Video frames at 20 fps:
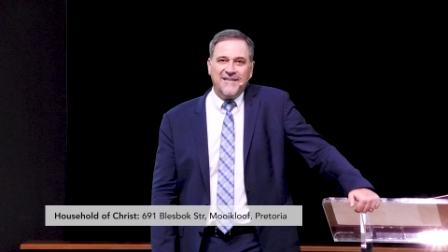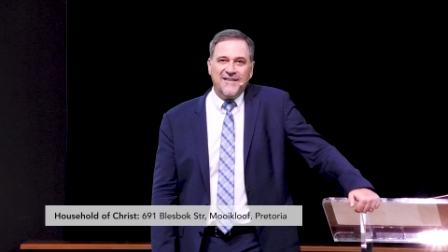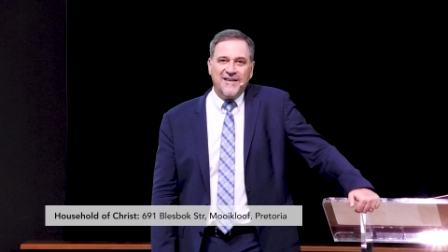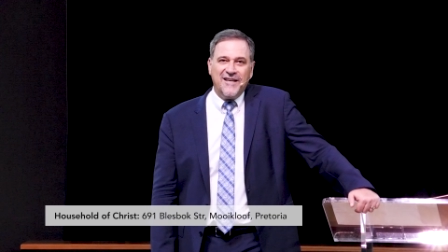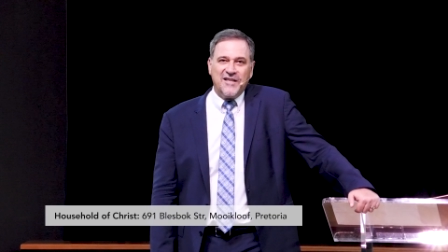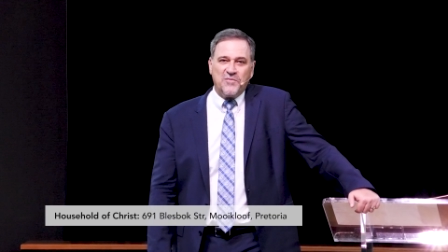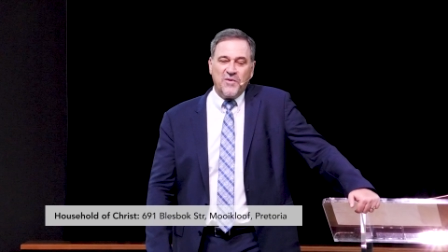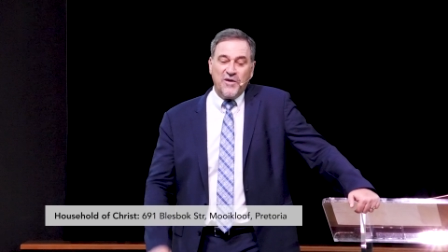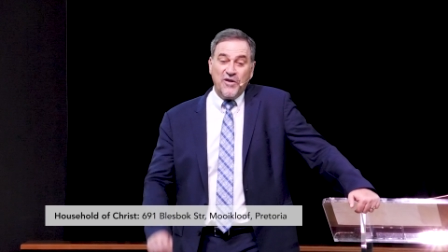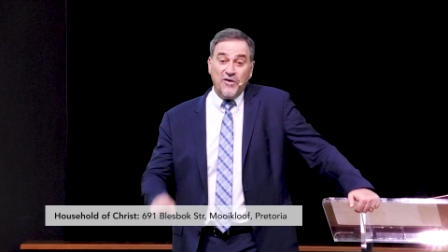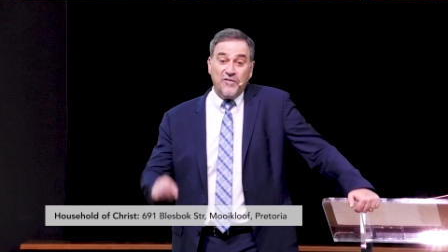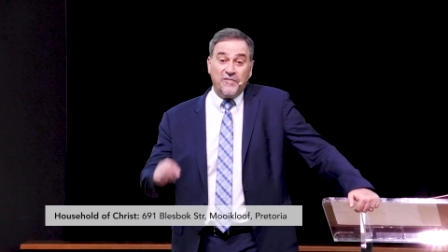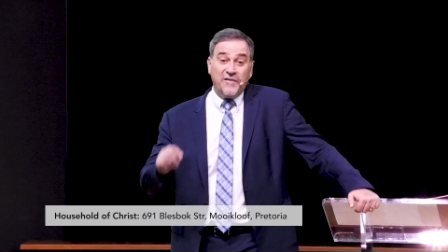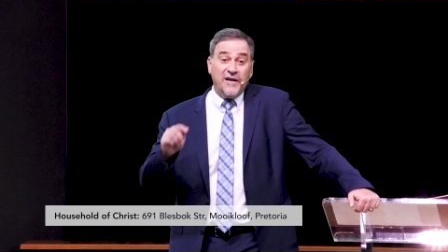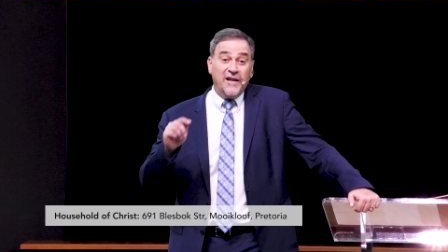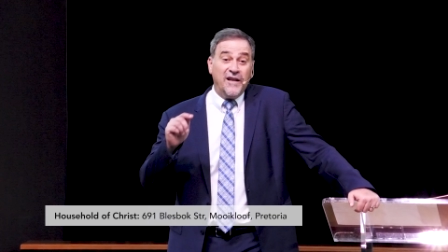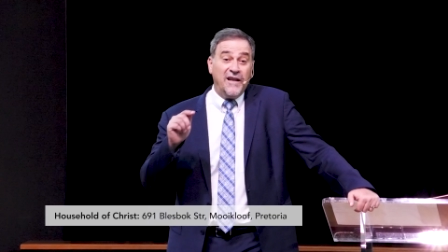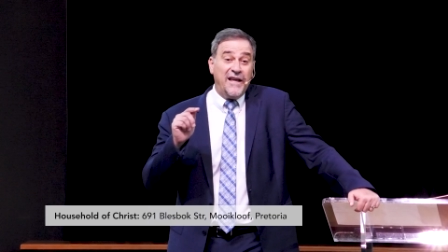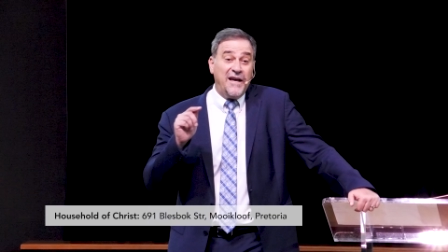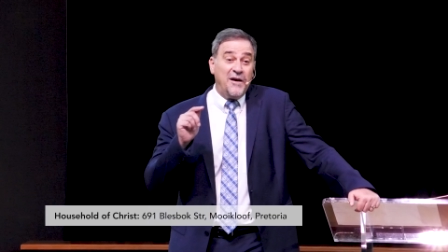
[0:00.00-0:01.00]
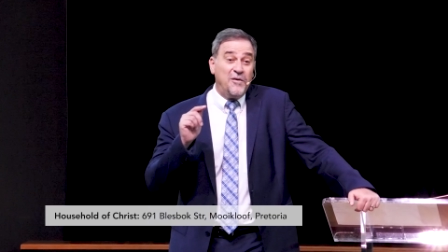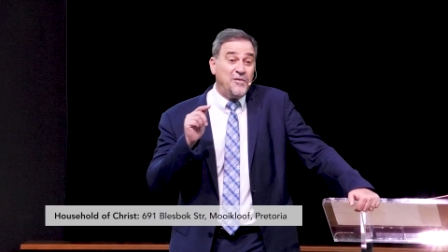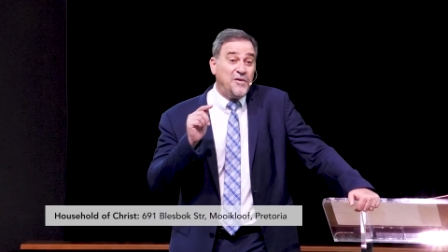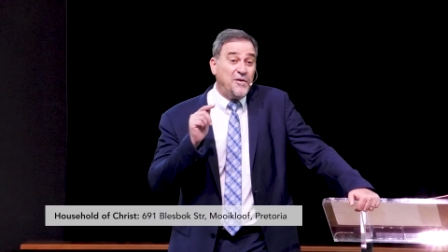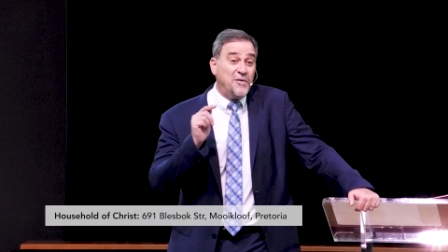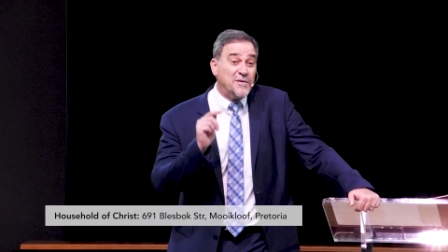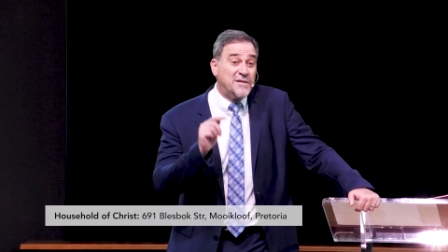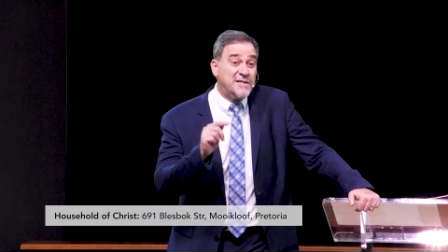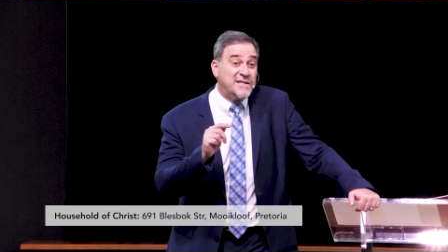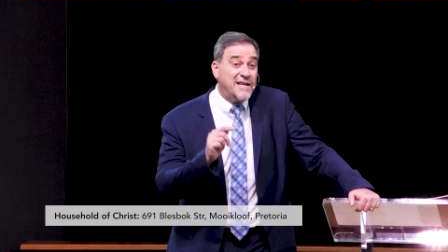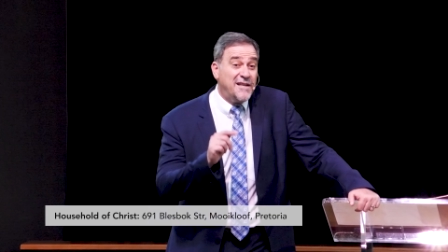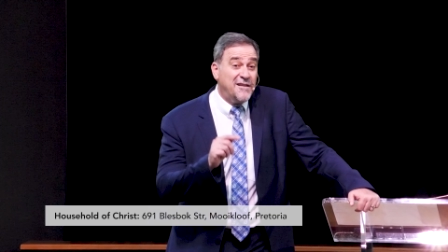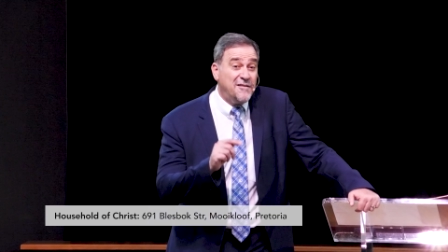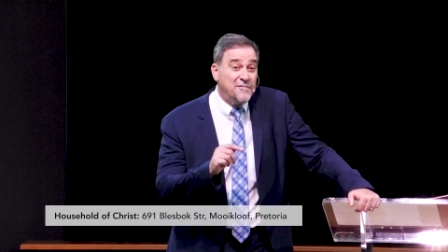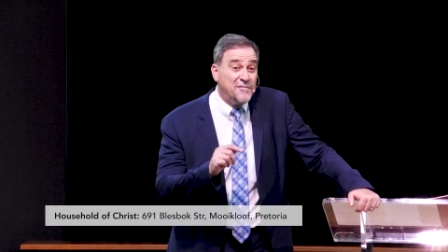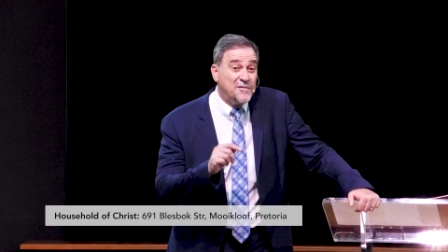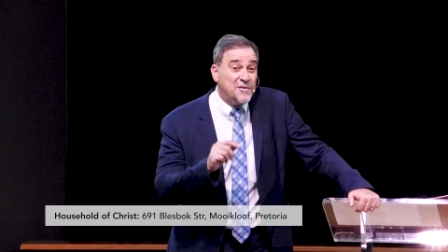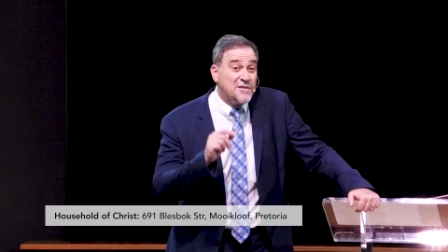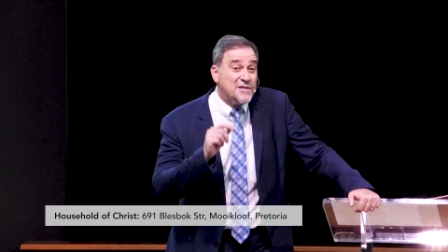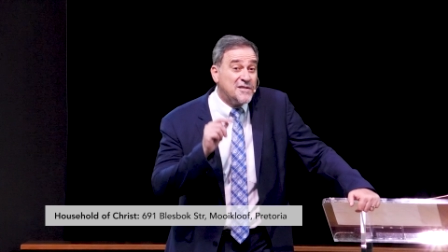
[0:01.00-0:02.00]
is when you've allowed
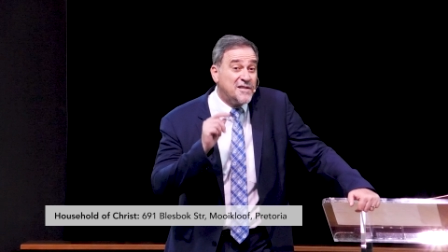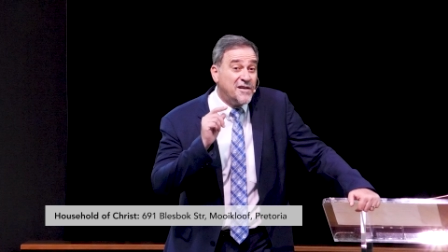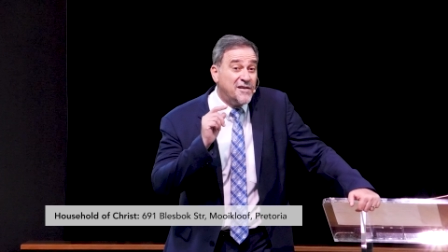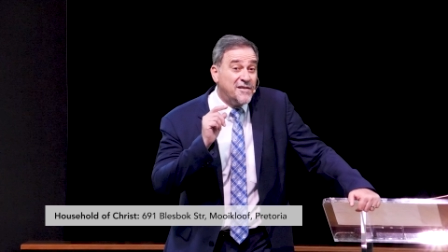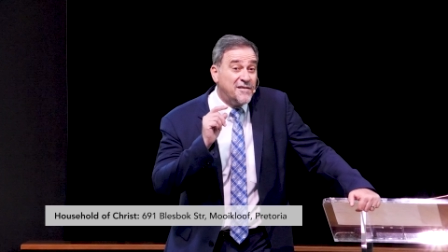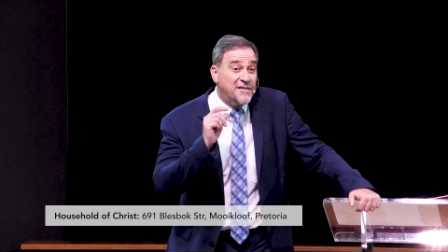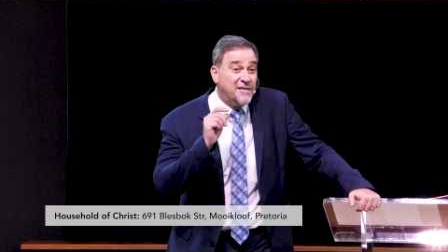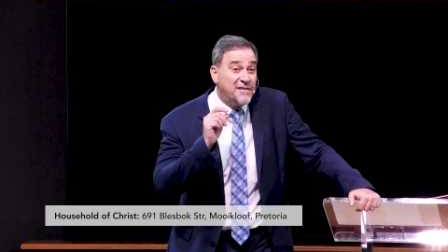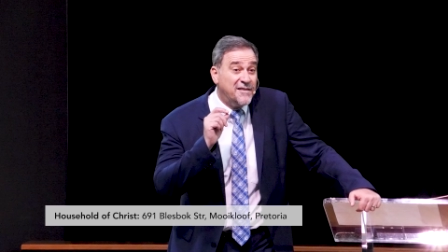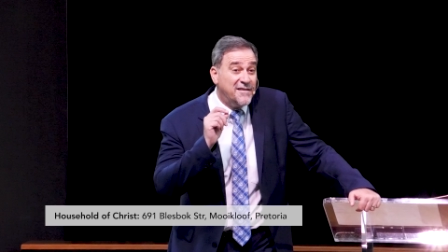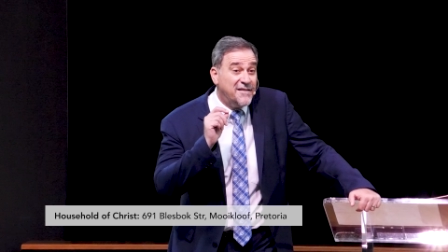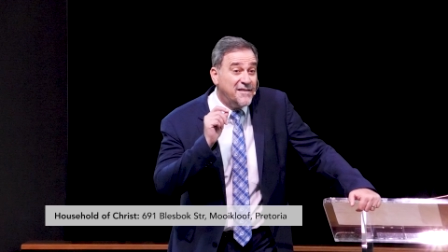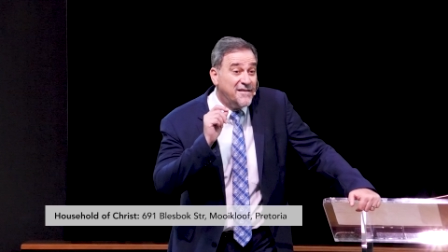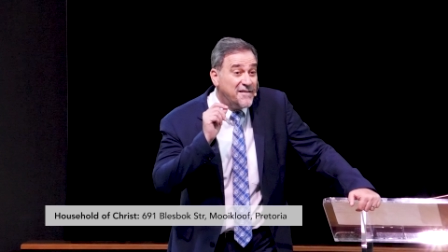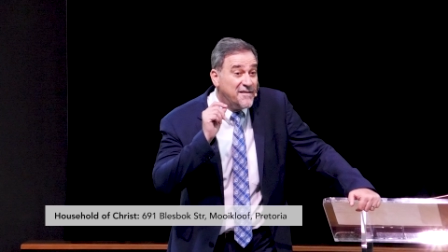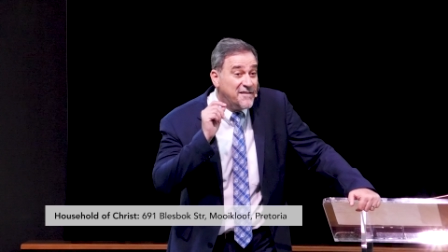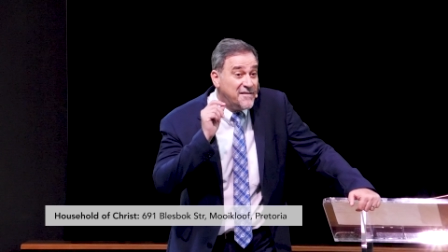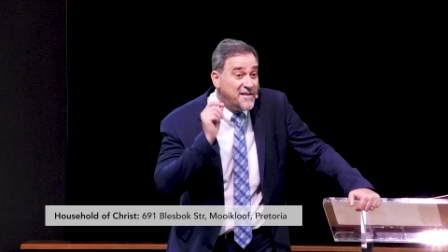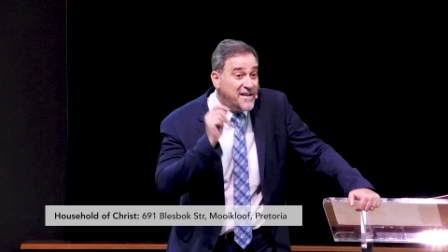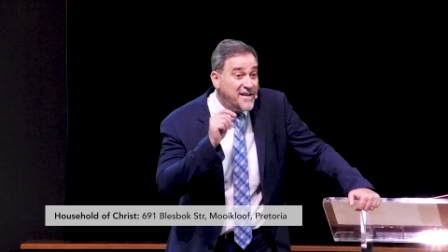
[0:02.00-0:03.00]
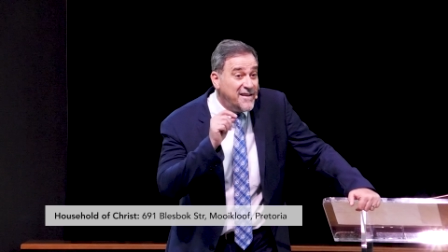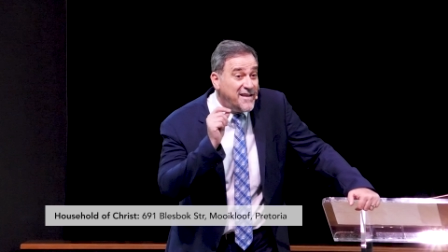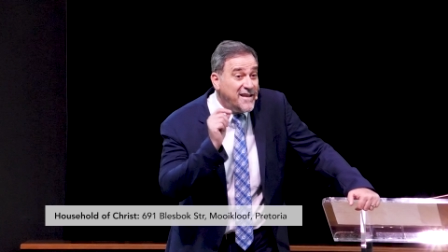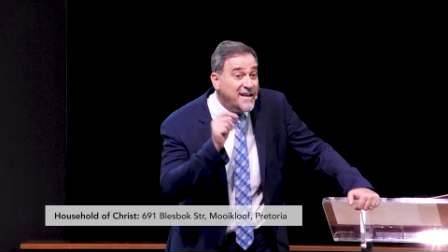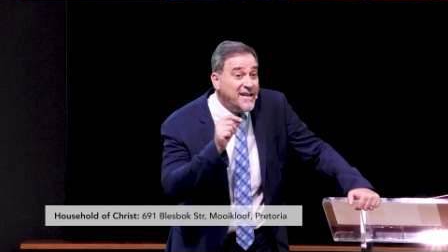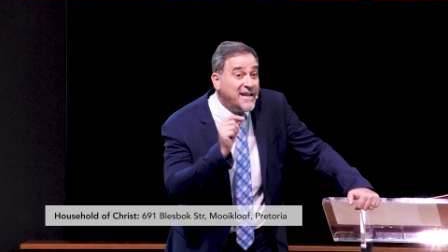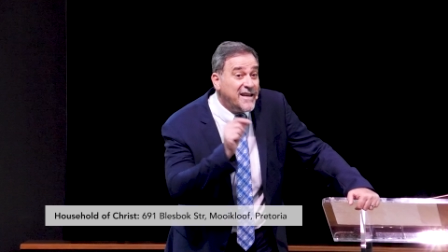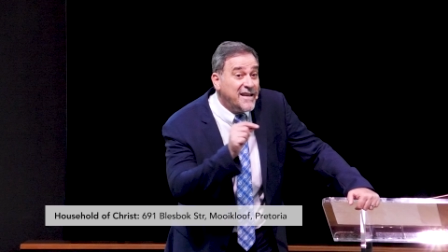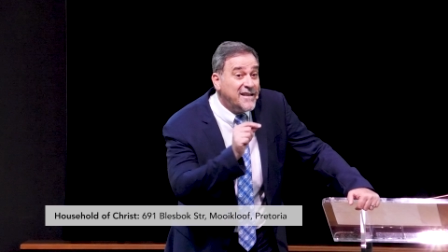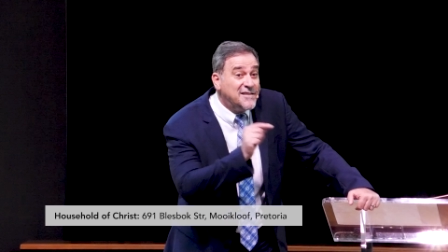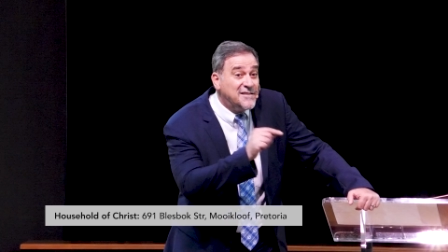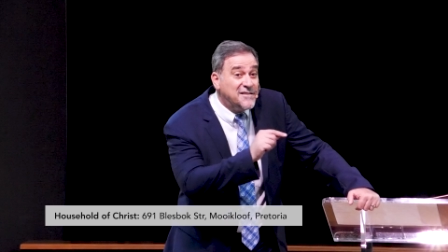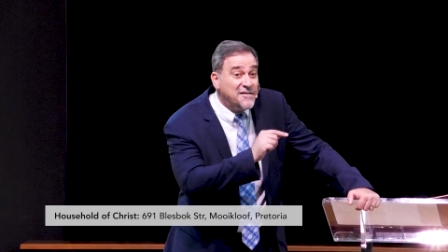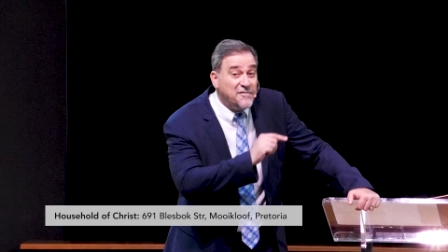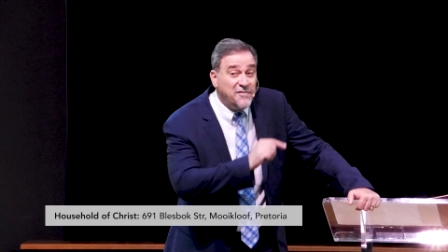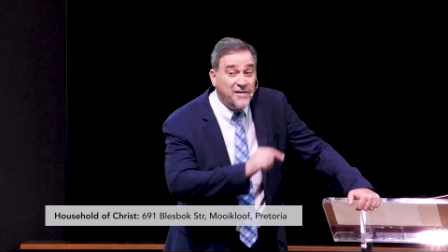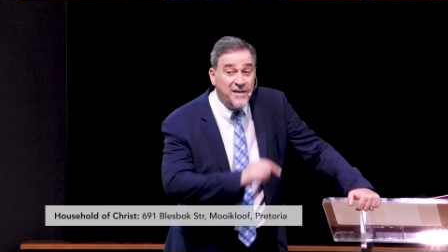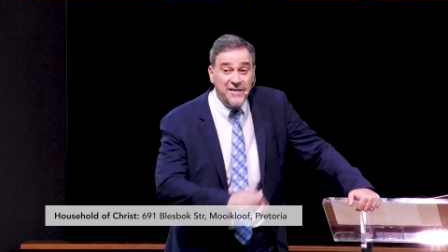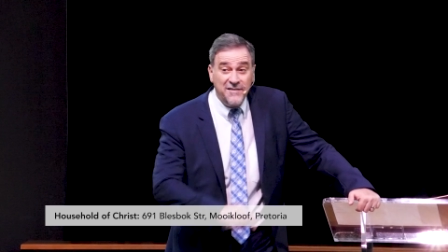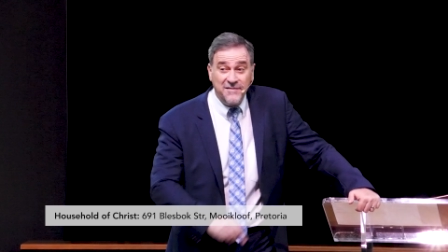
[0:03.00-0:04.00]
yourself to start thinking
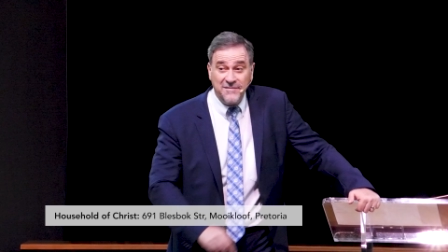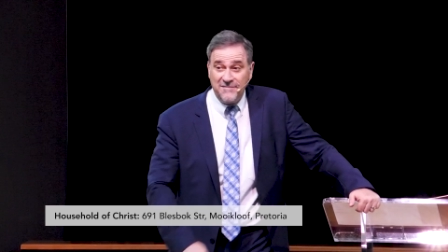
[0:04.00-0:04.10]
negatively,